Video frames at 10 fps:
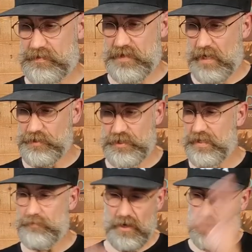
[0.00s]
It's
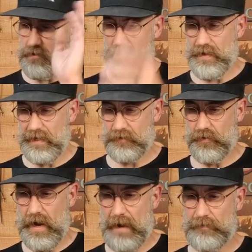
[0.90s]
non-GMO, all that
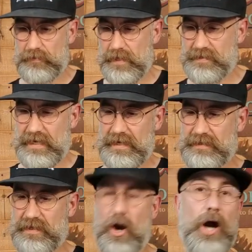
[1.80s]
crap. They say
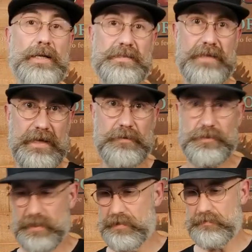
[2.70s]
it's honest
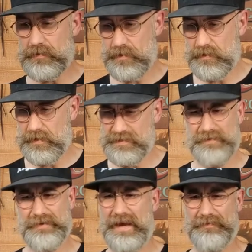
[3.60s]
energy,
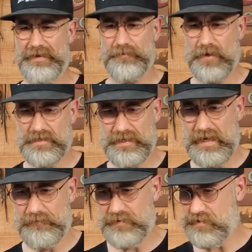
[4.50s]
as if caffeine
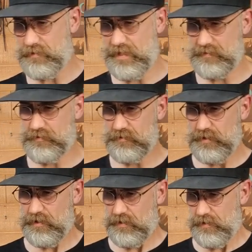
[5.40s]
wasn't. Caffeine's all natural.